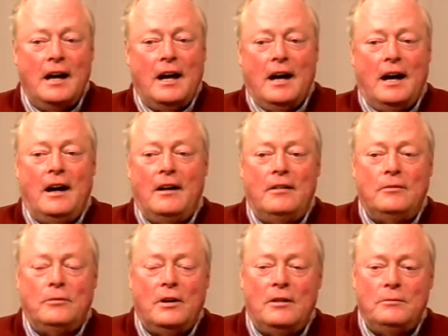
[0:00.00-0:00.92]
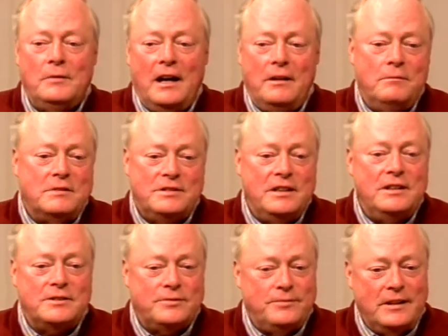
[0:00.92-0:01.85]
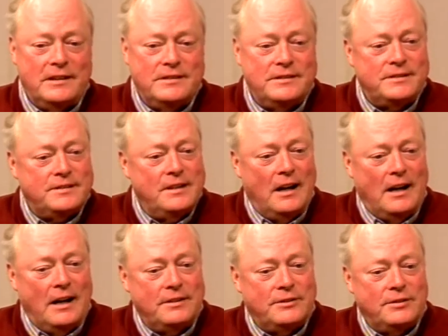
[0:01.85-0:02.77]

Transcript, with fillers: uh, one of my machinist friends uh,